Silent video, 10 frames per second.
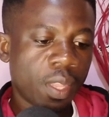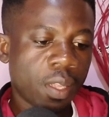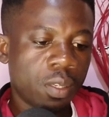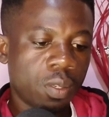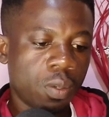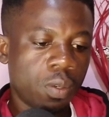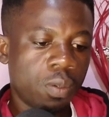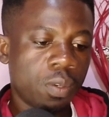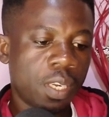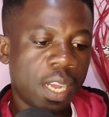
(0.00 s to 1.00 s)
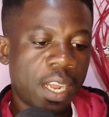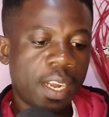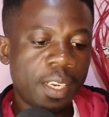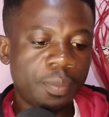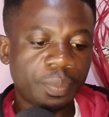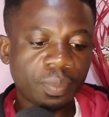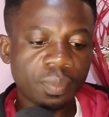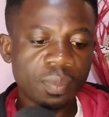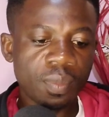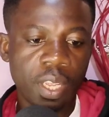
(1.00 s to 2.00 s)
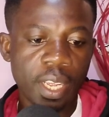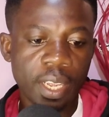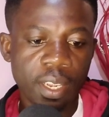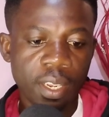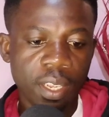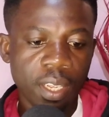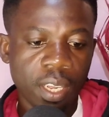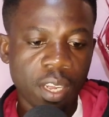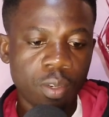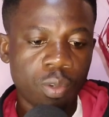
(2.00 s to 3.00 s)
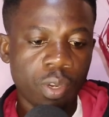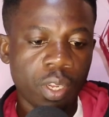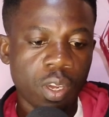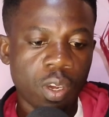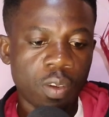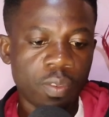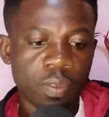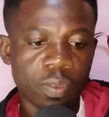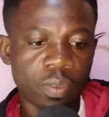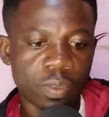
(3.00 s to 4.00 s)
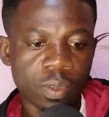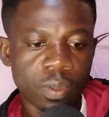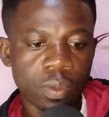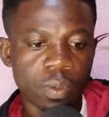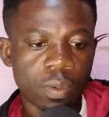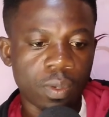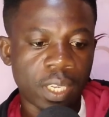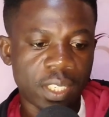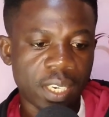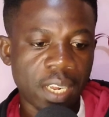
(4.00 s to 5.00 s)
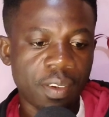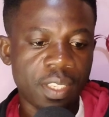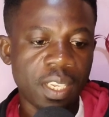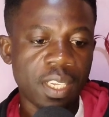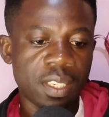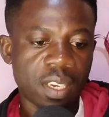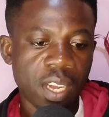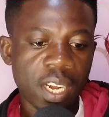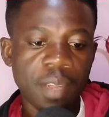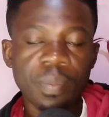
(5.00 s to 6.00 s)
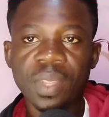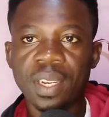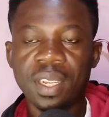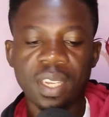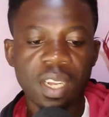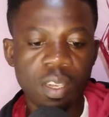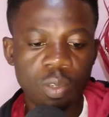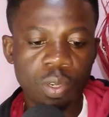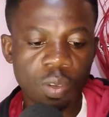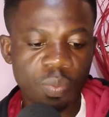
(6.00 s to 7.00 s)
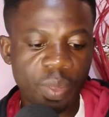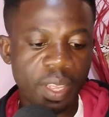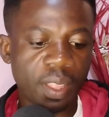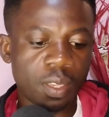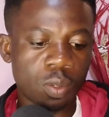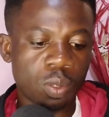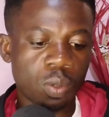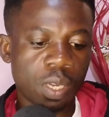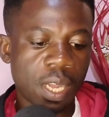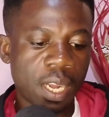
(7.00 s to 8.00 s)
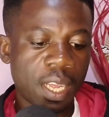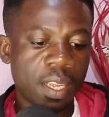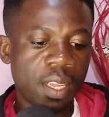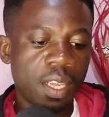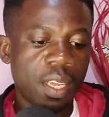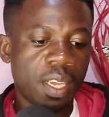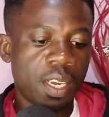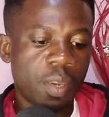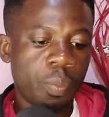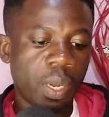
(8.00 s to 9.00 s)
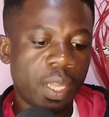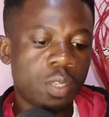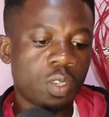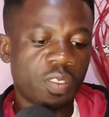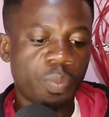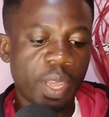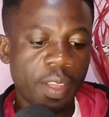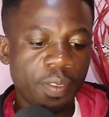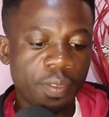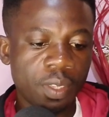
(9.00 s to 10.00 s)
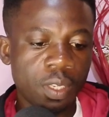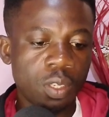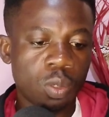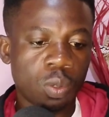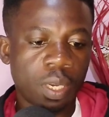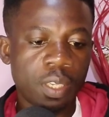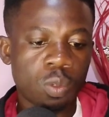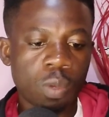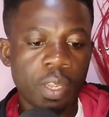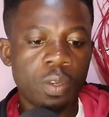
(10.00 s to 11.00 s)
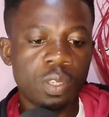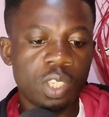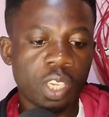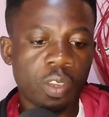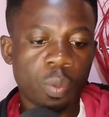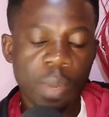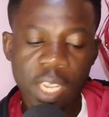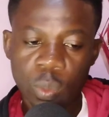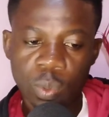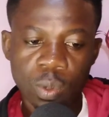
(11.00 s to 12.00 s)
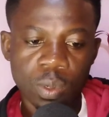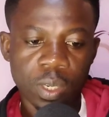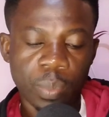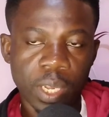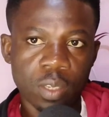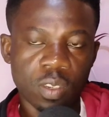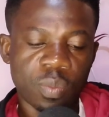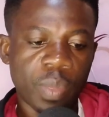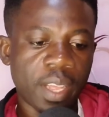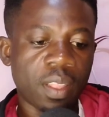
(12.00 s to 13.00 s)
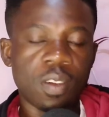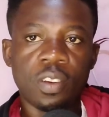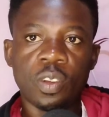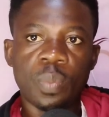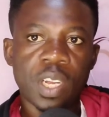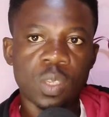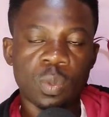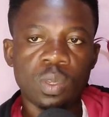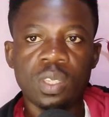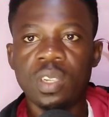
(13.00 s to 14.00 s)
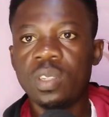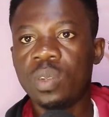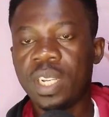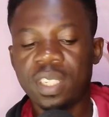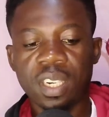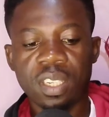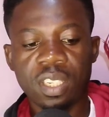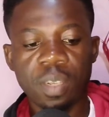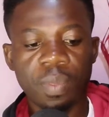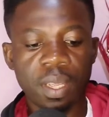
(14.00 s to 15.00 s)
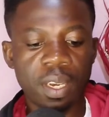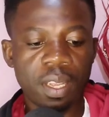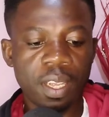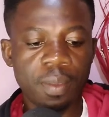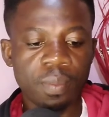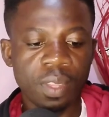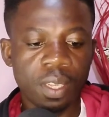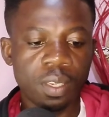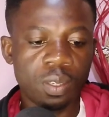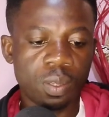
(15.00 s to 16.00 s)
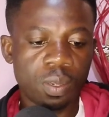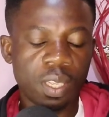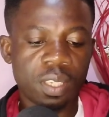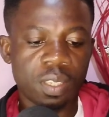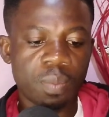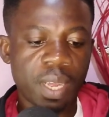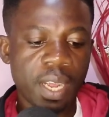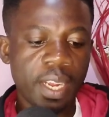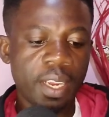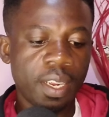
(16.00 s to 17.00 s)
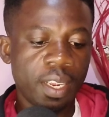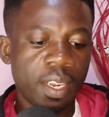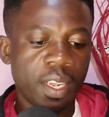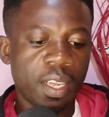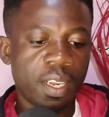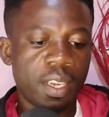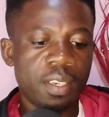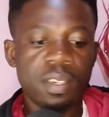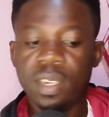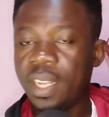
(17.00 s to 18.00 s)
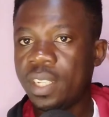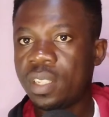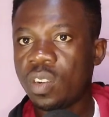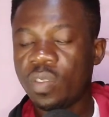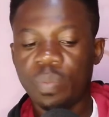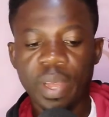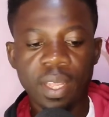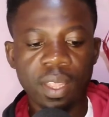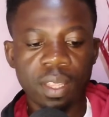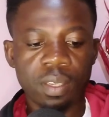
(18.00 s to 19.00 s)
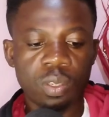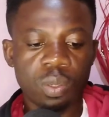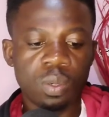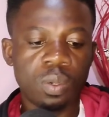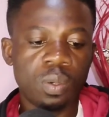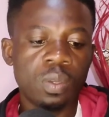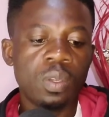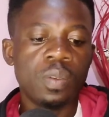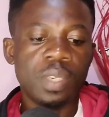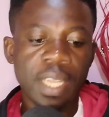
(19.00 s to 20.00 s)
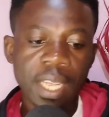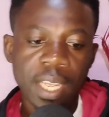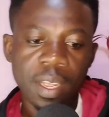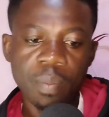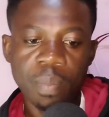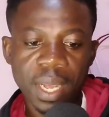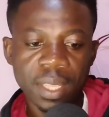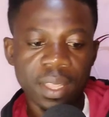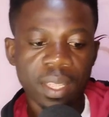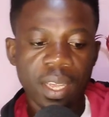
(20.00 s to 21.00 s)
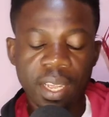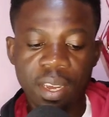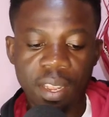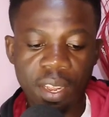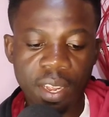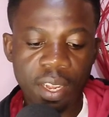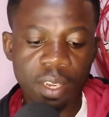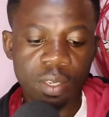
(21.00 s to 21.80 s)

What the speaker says: So Ghana. Here, country of nationality is Ghana, and then the country of birth is also Ghana, and then place of birth. So this one, you need to check your passport, the place of birth on your passport. You need to enter the same thing there. So this is mine, and then date of birth. So day, month, and year.